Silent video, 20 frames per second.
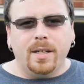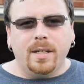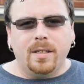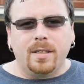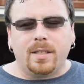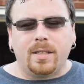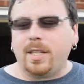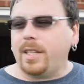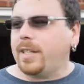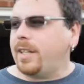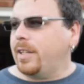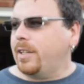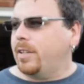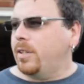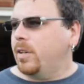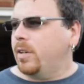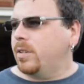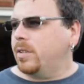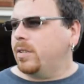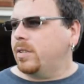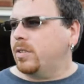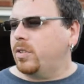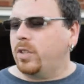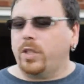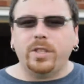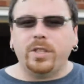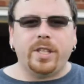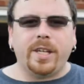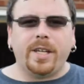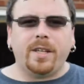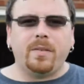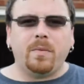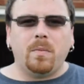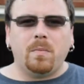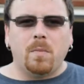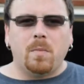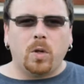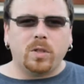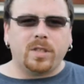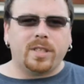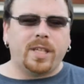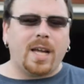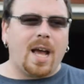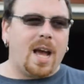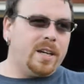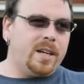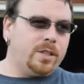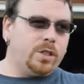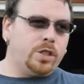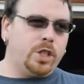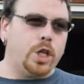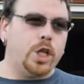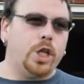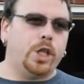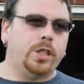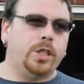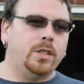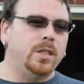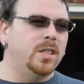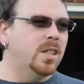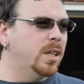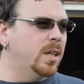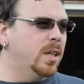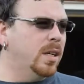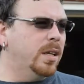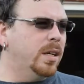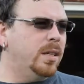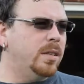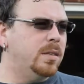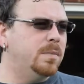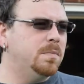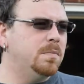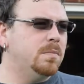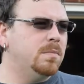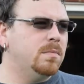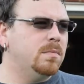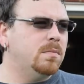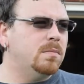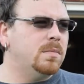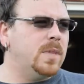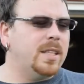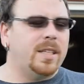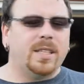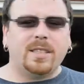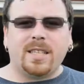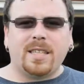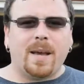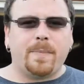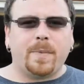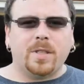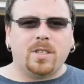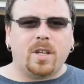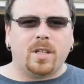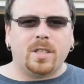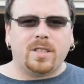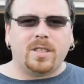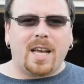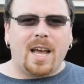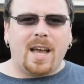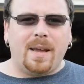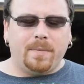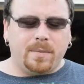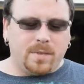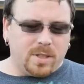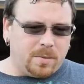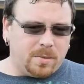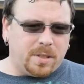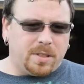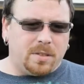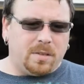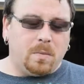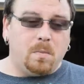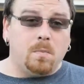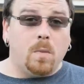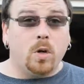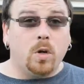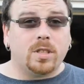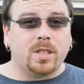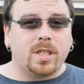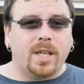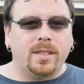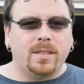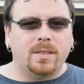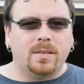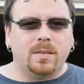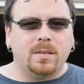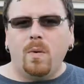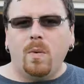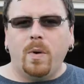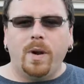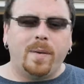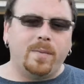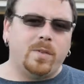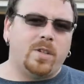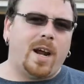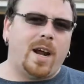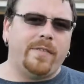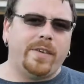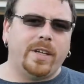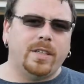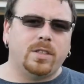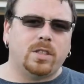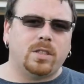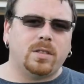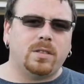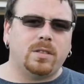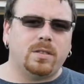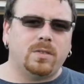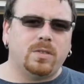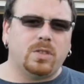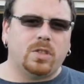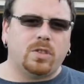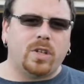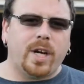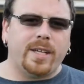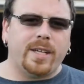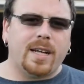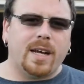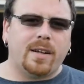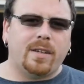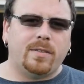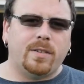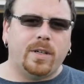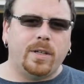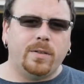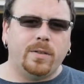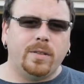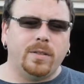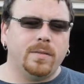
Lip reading: the clicking noise you get mostly on a turn. Now this happens all the time, so mostly when I'm driving straight down the road.